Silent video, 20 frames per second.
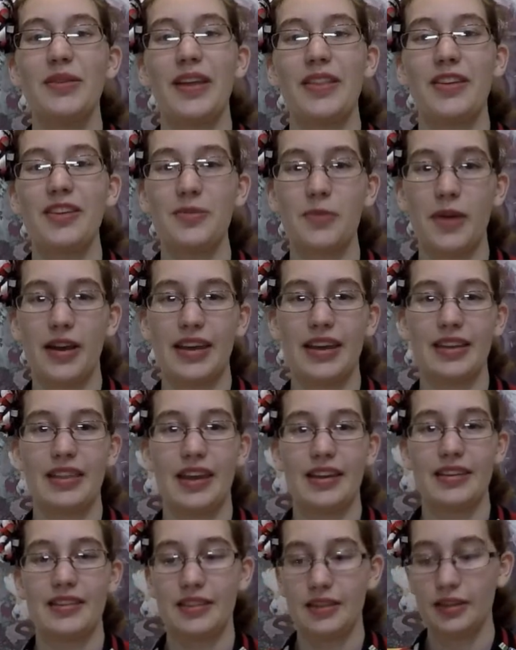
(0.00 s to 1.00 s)
another Sparky
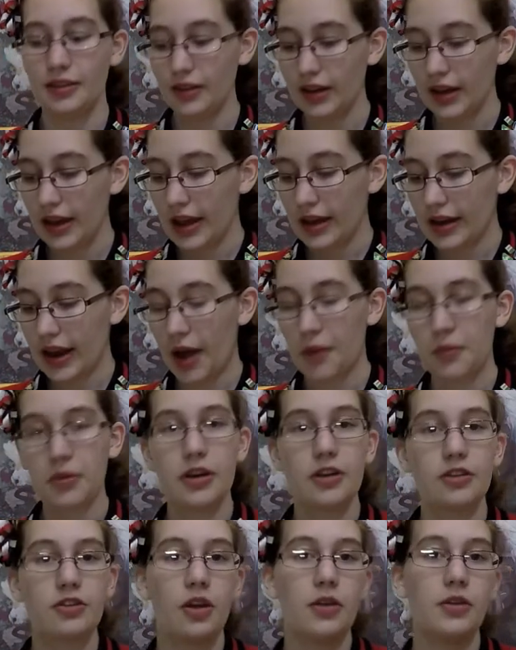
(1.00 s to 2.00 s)
lesson. Now I'm
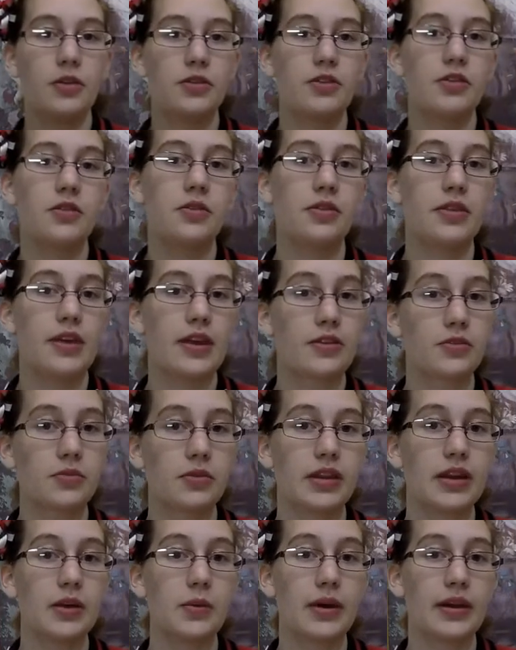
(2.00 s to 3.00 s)
going to show you two things
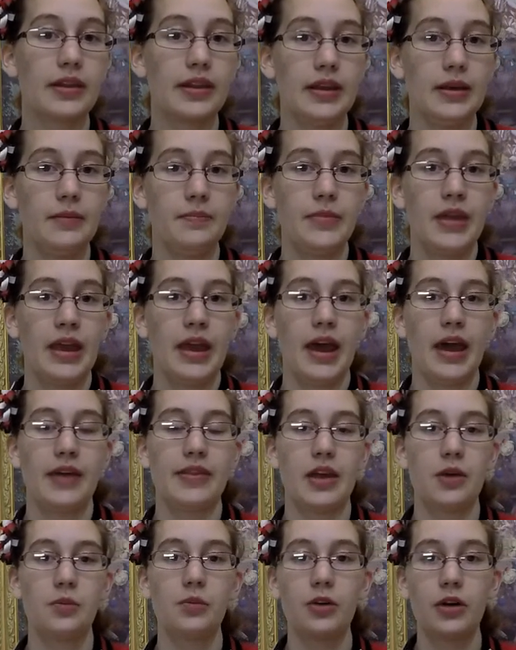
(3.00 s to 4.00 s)
really quickly,
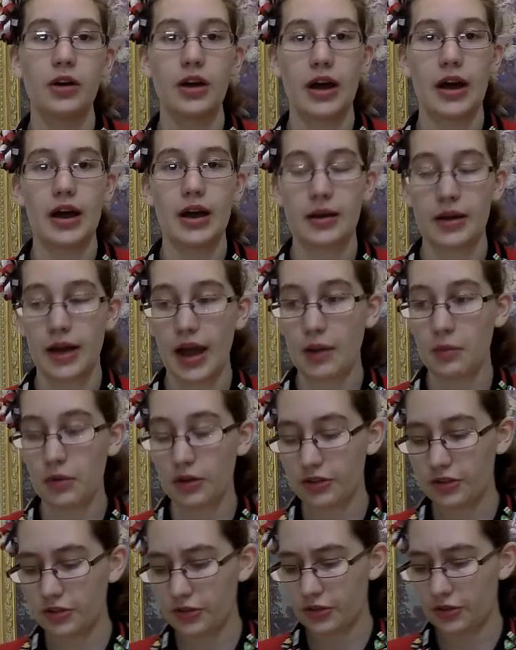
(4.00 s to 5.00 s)
and then I
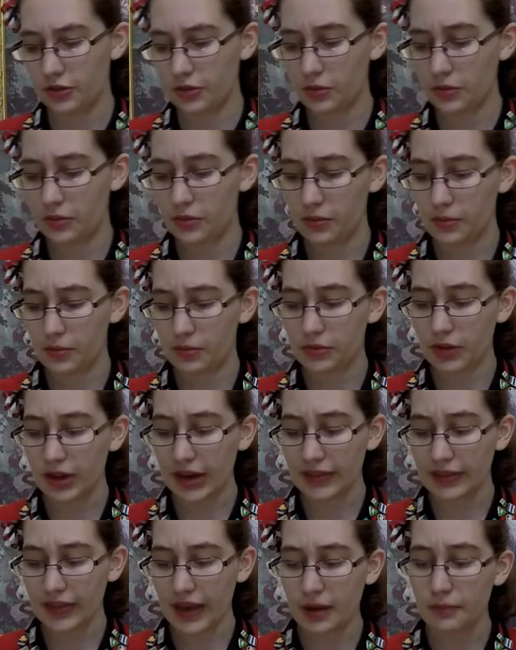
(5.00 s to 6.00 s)
want you to
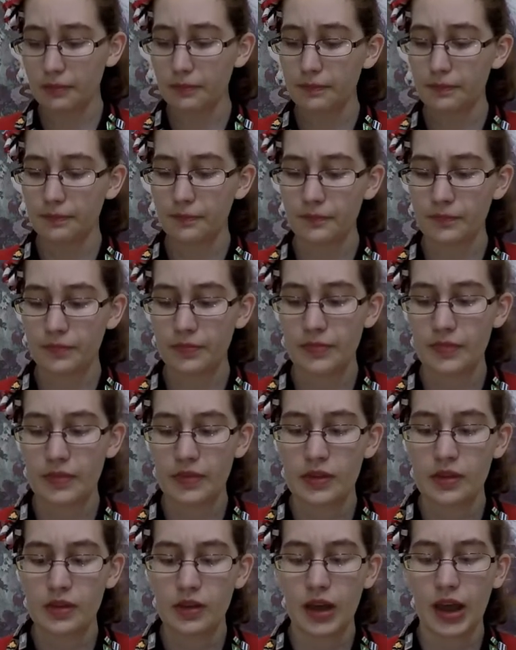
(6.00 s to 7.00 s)
look at them
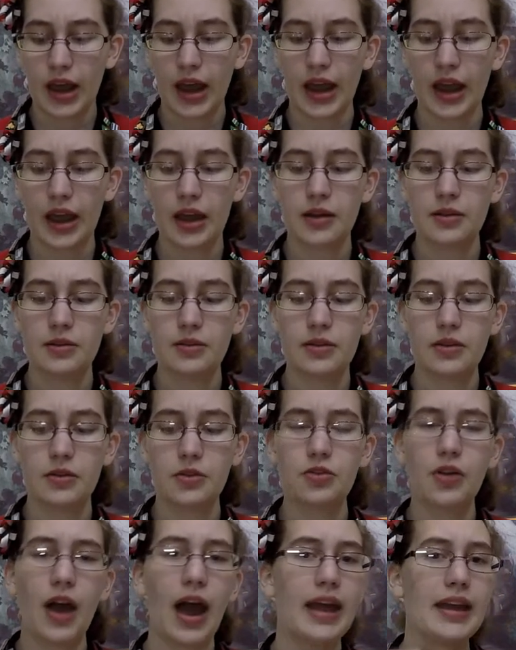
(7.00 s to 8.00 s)
and
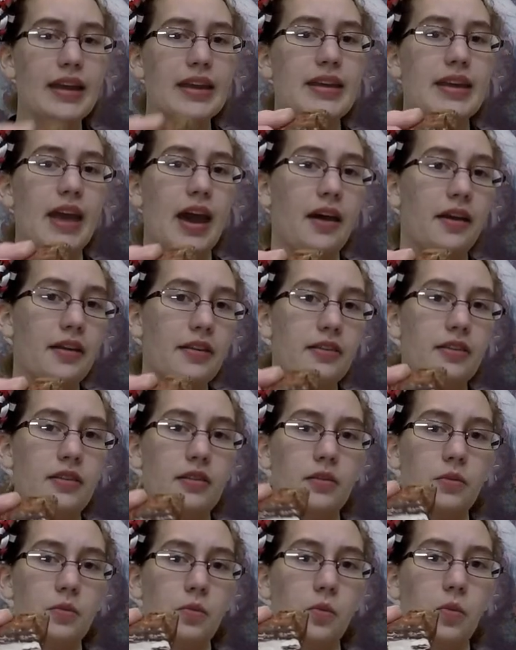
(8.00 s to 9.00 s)
try and guess
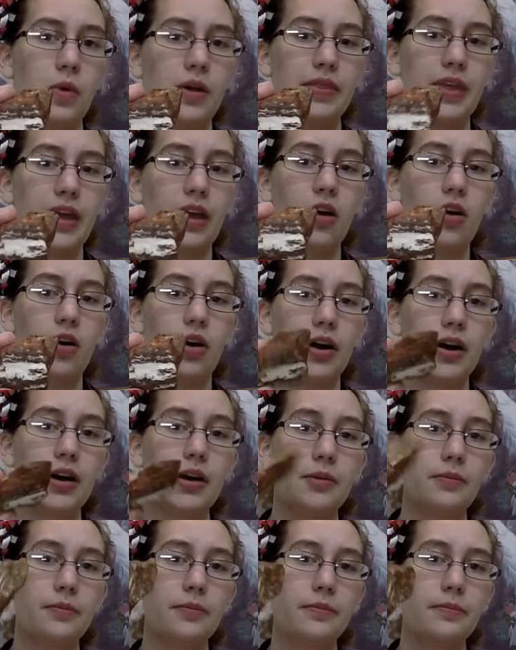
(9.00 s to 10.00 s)
what they
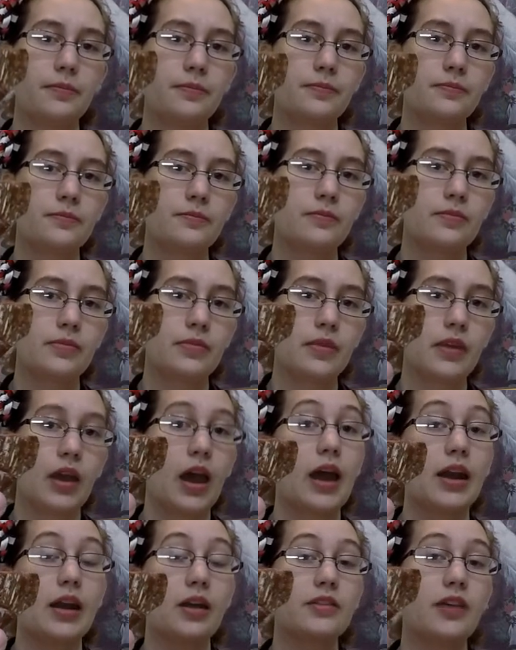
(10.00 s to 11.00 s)
are,
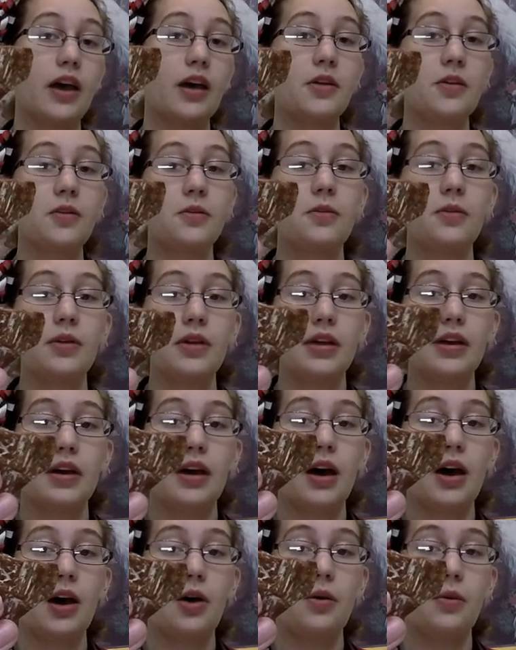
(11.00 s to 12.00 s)
and I'll tell you
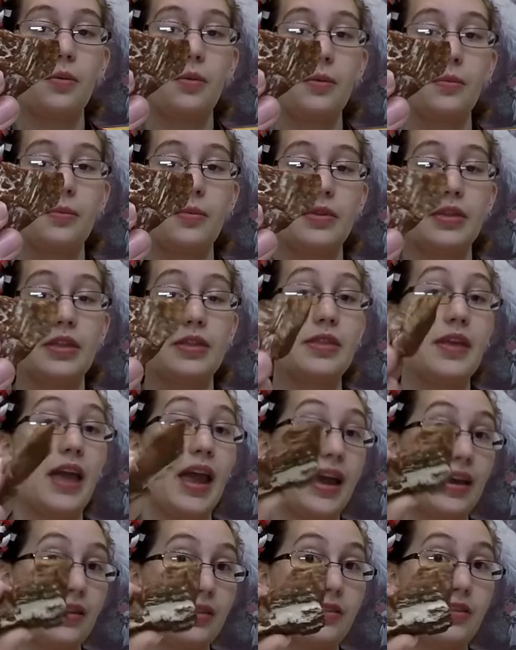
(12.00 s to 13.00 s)

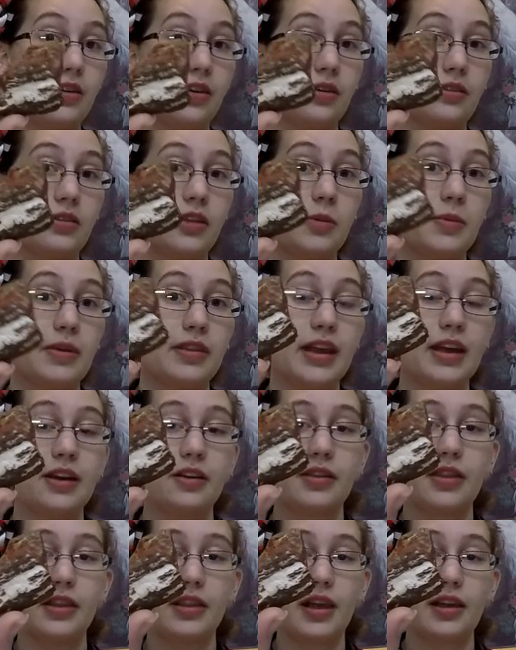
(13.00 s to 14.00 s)
the answer a little bit later
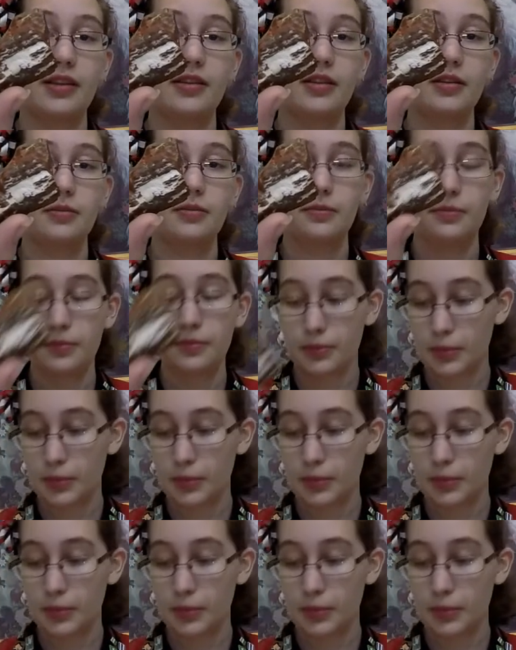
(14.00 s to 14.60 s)
in the lesson.